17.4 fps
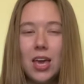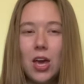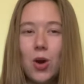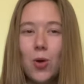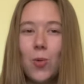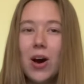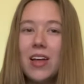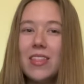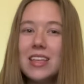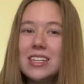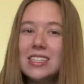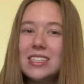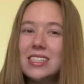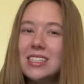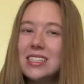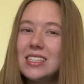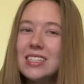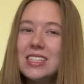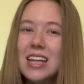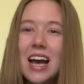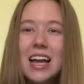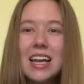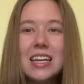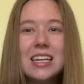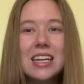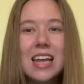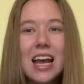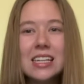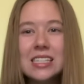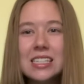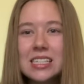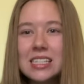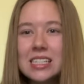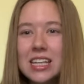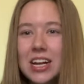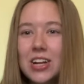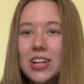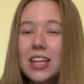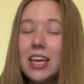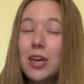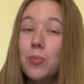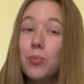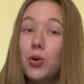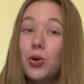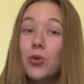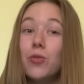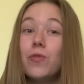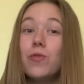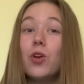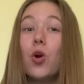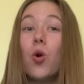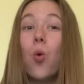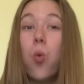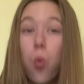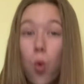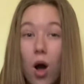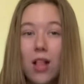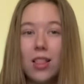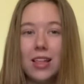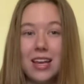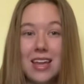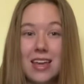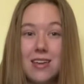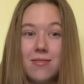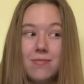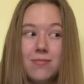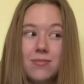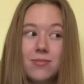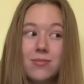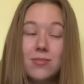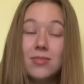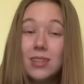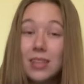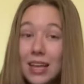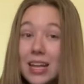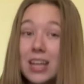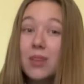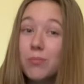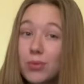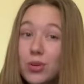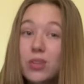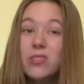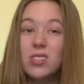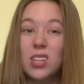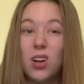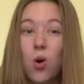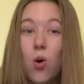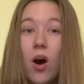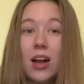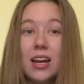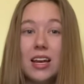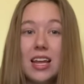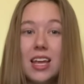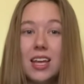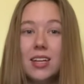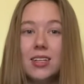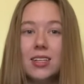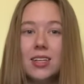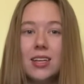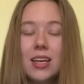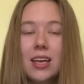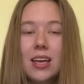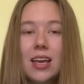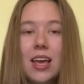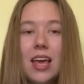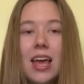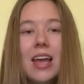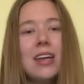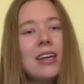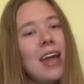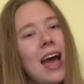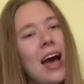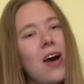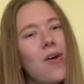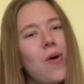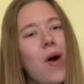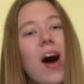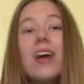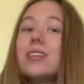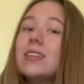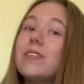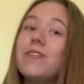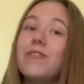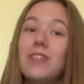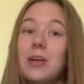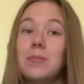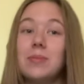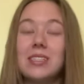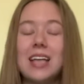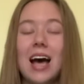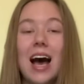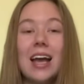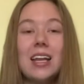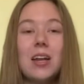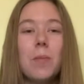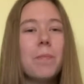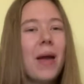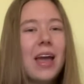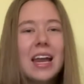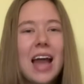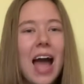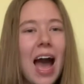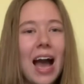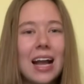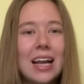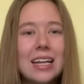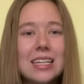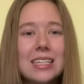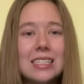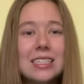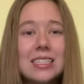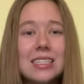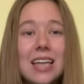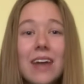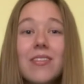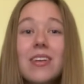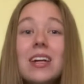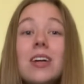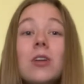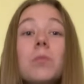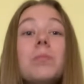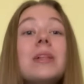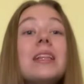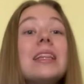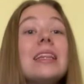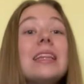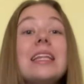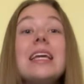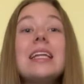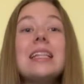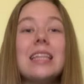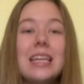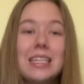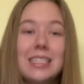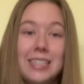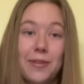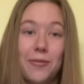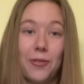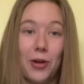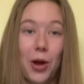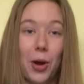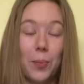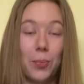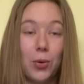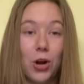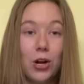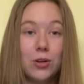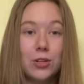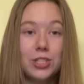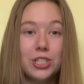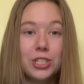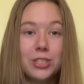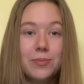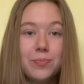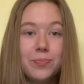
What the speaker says: While this does not necessarily improve the quality, it improves the quantity. Now, on the flip side, beta agonists have a completely different approach.